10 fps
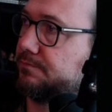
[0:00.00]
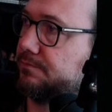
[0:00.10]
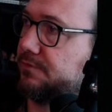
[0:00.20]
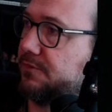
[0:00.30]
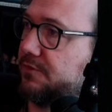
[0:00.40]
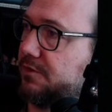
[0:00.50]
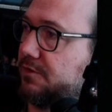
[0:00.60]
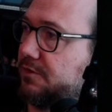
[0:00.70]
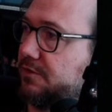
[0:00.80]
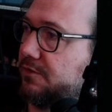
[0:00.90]
It's going
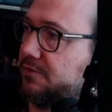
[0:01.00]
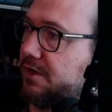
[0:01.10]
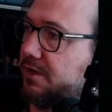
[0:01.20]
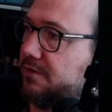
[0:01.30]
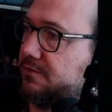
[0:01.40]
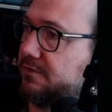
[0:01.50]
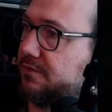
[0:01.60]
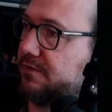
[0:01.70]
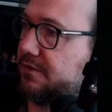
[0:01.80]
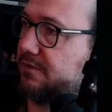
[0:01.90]
to attack. He's going to
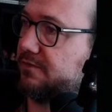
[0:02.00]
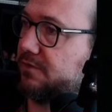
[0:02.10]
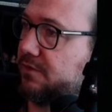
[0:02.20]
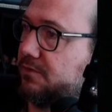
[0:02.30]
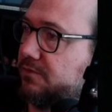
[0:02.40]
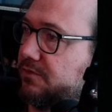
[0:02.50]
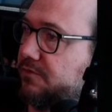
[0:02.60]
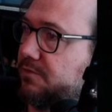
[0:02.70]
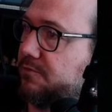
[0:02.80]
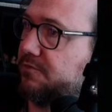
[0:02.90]
attack this tile, so if I
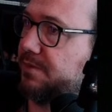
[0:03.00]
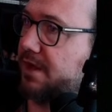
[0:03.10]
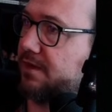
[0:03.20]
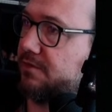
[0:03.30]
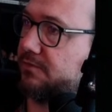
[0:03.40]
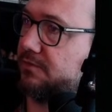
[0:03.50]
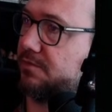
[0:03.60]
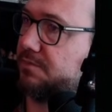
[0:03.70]
move back, he'll stop.